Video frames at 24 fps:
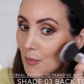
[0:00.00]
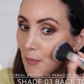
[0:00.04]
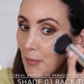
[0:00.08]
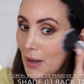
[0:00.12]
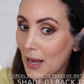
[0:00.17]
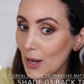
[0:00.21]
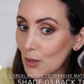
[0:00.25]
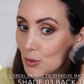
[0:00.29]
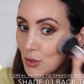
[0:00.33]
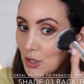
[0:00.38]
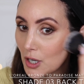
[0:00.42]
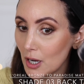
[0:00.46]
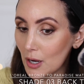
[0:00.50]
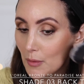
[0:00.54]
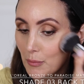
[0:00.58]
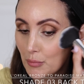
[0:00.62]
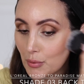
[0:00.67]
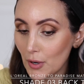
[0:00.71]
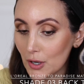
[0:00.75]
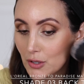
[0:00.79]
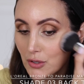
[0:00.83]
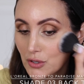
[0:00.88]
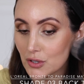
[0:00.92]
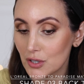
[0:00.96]
powder
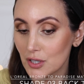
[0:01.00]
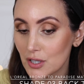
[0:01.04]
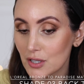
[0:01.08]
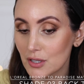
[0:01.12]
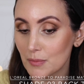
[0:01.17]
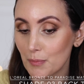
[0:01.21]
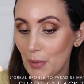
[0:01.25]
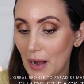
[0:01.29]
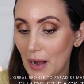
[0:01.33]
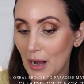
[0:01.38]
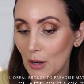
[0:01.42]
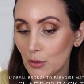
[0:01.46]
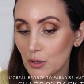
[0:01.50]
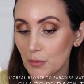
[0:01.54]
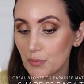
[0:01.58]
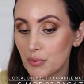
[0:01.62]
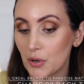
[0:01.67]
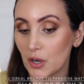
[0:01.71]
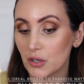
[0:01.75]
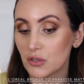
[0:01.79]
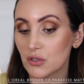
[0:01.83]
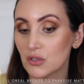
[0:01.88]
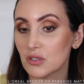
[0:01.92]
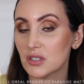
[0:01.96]
bronzers, powder
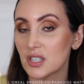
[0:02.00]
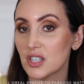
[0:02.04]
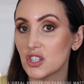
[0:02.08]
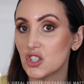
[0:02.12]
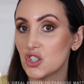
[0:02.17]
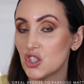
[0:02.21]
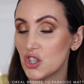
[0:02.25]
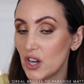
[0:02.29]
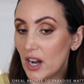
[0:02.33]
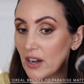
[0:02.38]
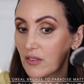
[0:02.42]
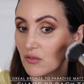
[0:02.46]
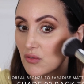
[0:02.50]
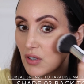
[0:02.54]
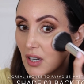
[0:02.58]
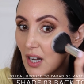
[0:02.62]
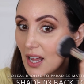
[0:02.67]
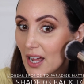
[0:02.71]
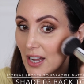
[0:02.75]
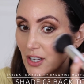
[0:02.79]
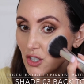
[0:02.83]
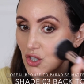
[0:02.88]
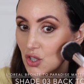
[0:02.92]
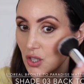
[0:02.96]
products in general,
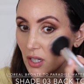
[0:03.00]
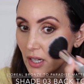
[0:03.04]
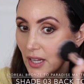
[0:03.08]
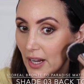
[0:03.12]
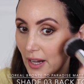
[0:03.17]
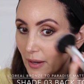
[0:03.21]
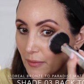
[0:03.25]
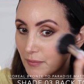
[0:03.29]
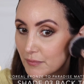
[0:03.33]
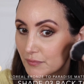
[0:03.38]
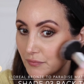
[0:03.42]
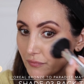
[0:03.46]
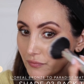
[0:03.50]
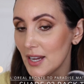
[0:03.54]
actually.